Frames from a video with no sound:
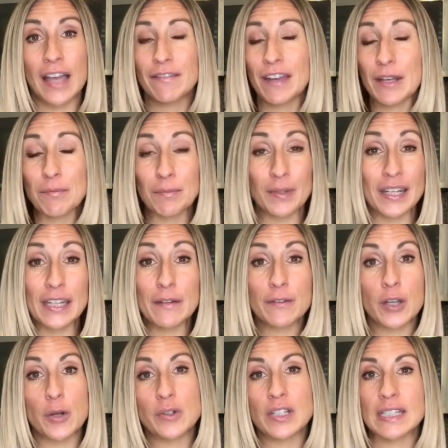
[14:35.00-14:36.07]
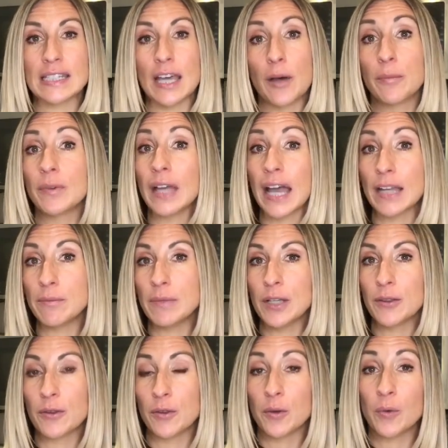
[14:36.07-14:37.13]
I've had plenty of coaches to help guide me
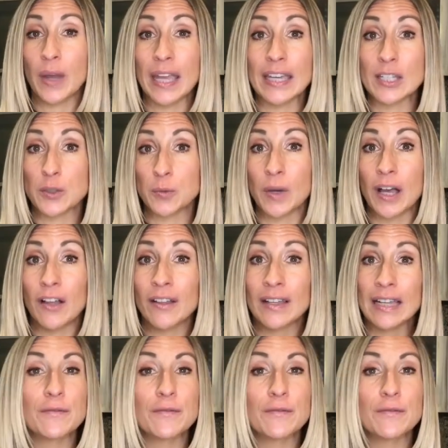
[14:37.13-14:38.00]
through the way as well.